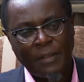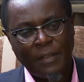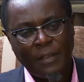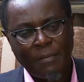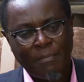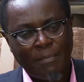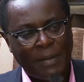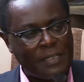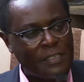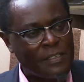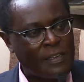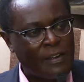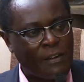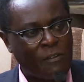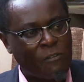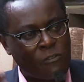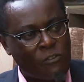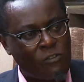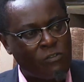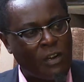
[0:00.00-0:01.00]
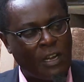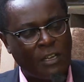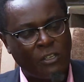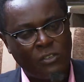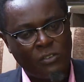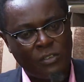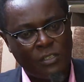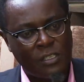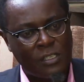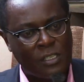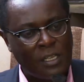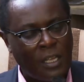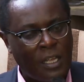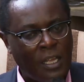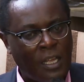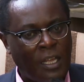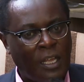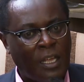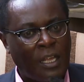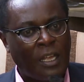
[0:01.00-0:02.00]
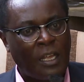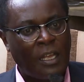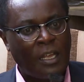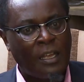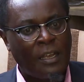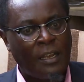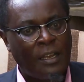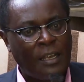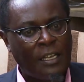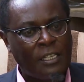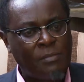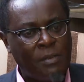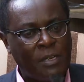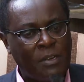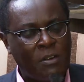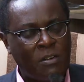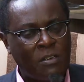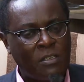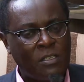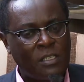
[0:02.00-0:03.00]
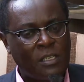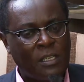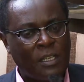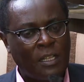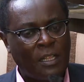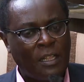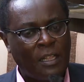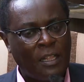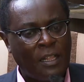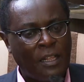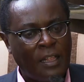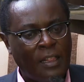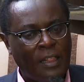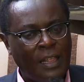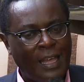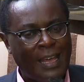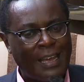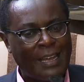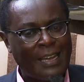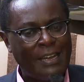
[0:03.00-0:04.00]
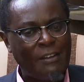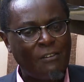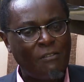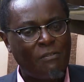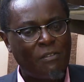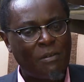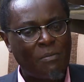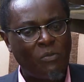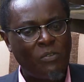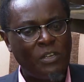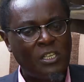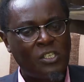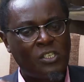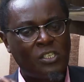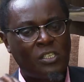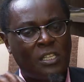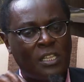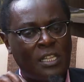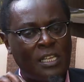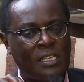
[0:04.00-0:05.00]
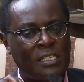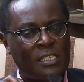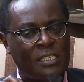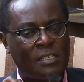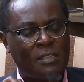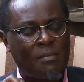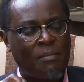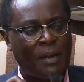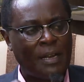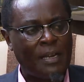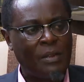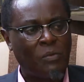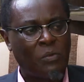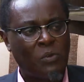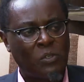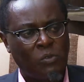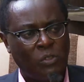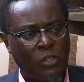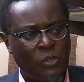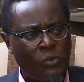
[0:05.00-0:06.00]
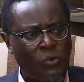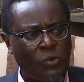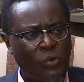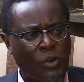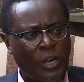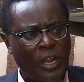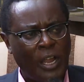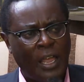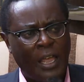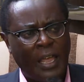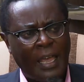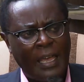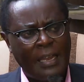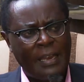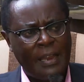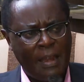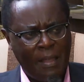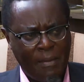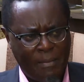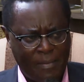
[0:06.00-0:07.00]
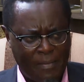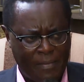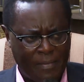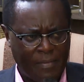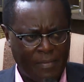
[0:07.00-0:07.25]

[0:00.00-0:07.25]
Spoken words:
imaginary constructions is because the account from which this money was withdrawn had a name.